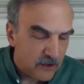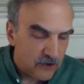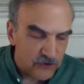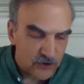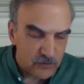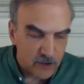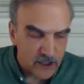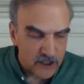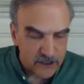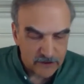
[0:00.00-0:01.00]
So
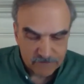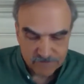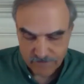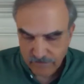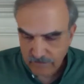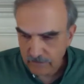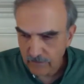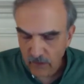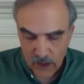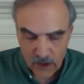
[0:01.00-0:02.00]
my
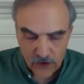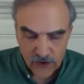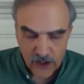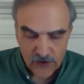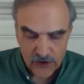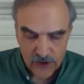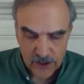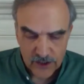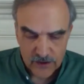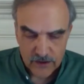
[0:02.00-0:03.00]
intention
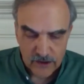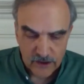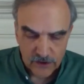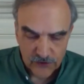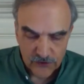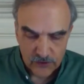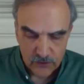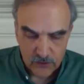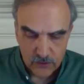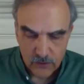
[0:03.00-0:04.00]
here is
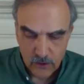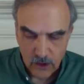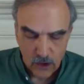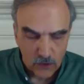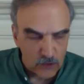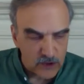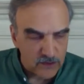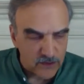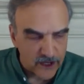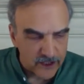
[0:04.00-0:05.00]
to look
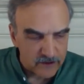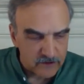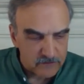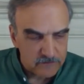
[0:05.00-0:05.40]
at that,